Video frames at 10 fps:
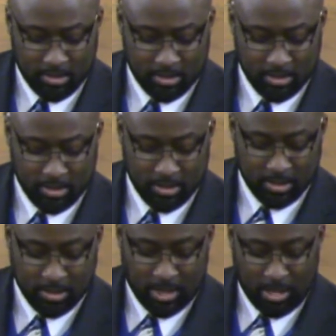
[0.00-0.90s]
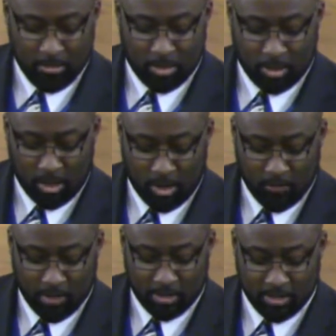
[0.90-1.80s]
ye became the
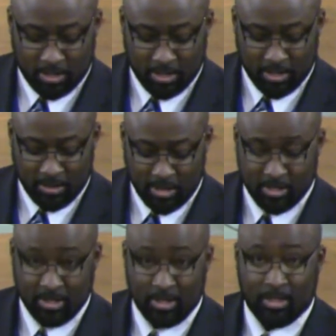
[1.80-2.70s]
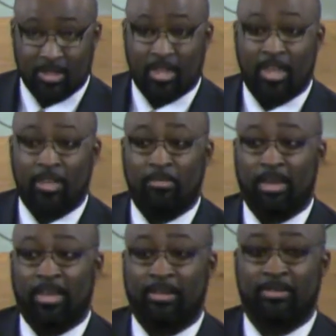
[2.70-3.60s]
servants of righteousness.
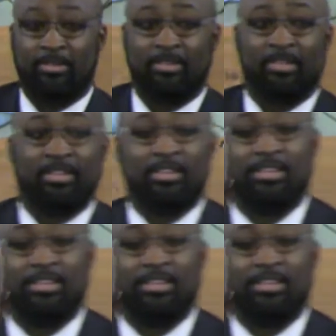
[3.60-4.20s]
Amen. I